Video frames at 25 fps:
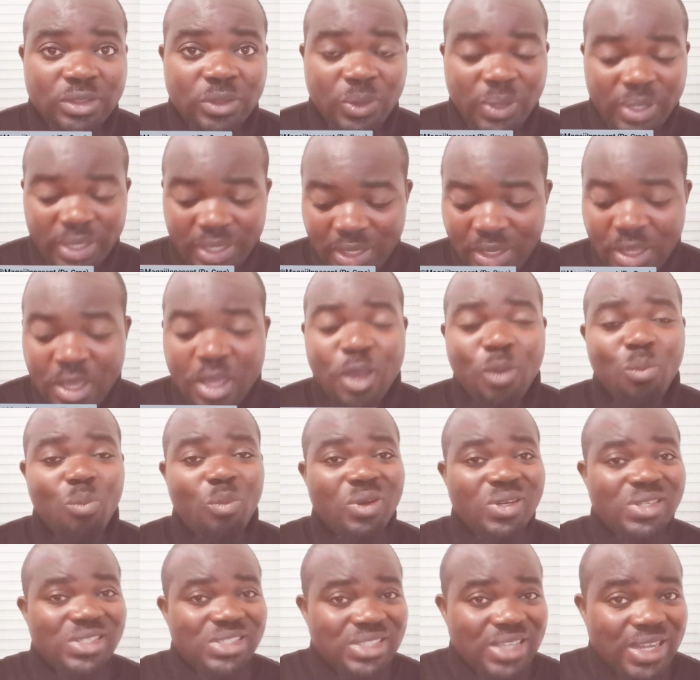Okay,
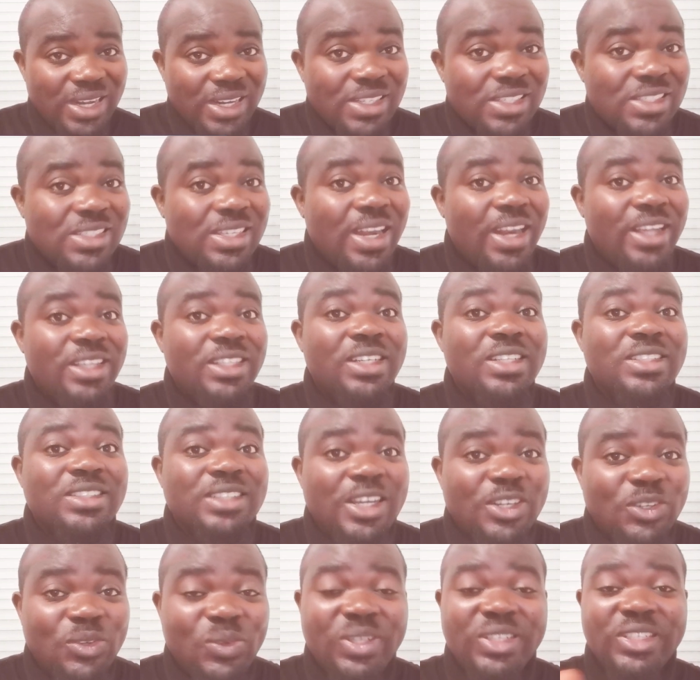but these are the things that
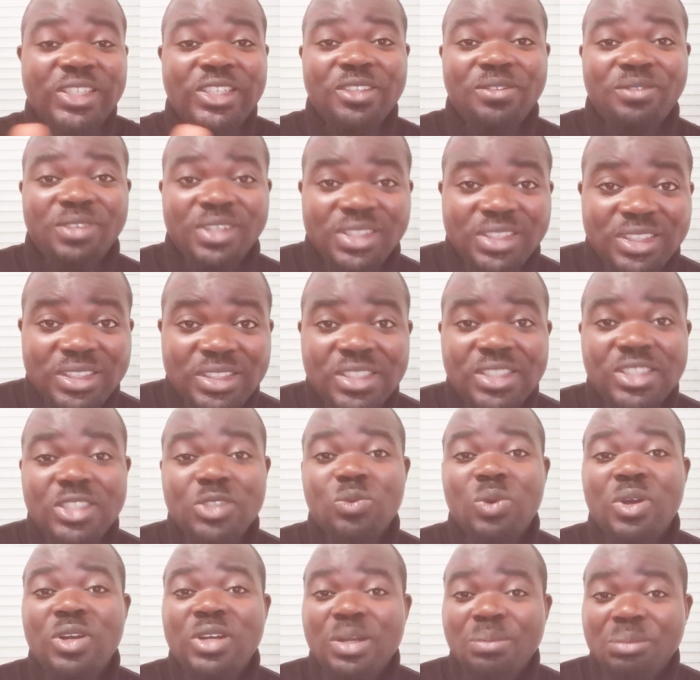Nigerians are doing differently.
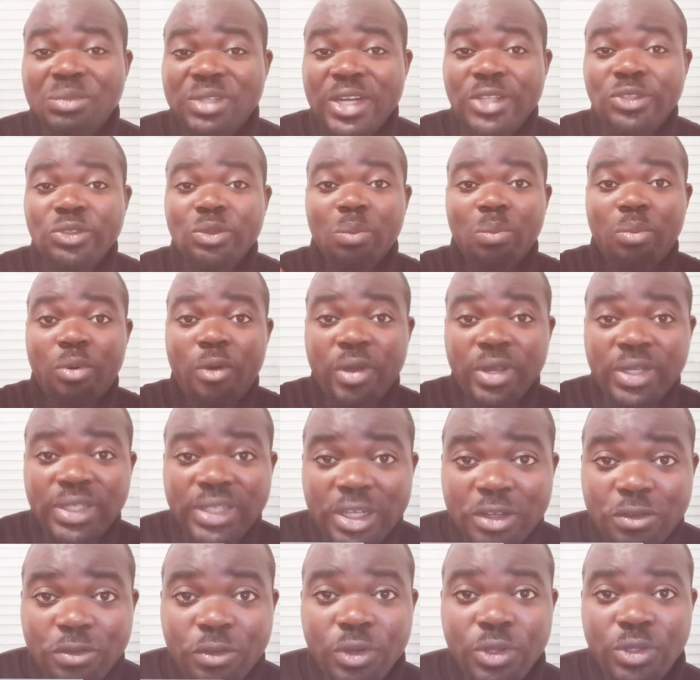This is what I'm trying to
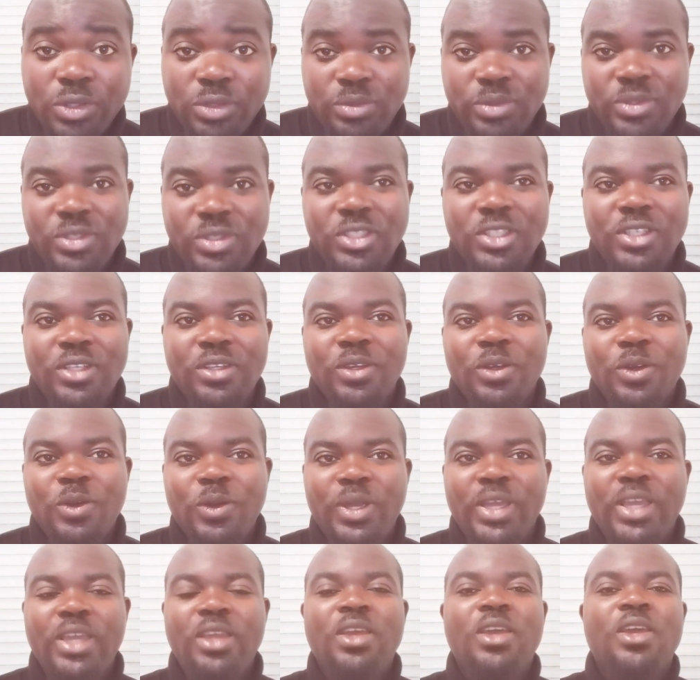point out for you to see.
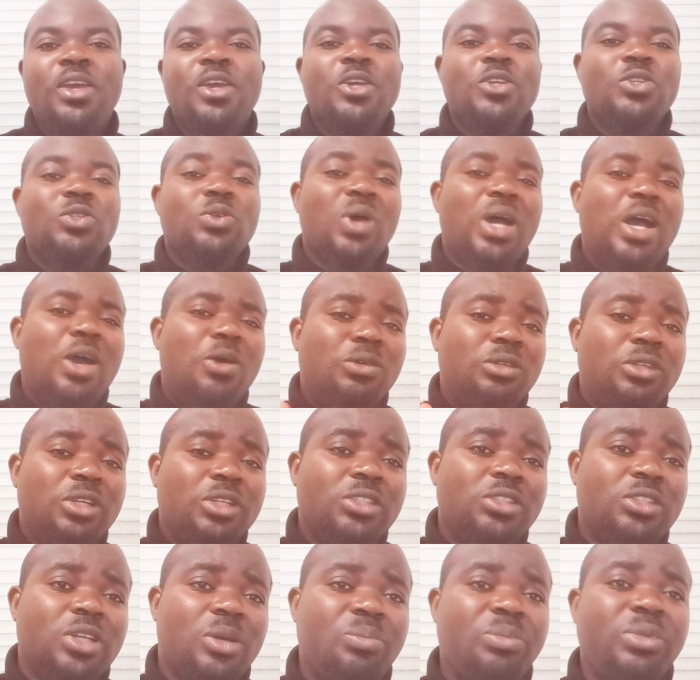Okay, so I'll
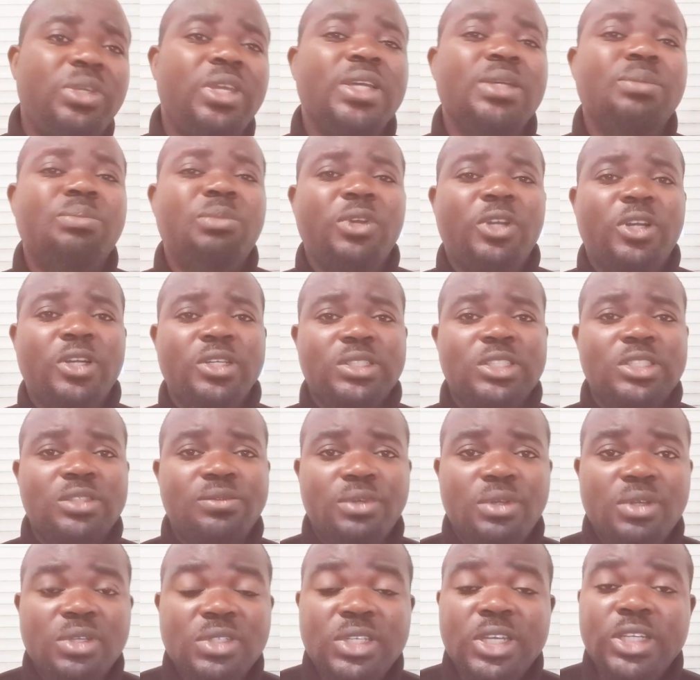just stop here because this
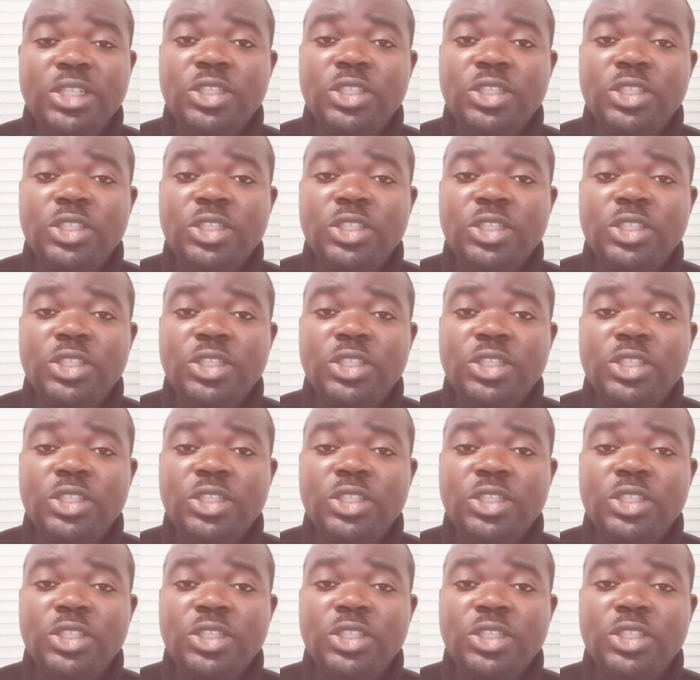video is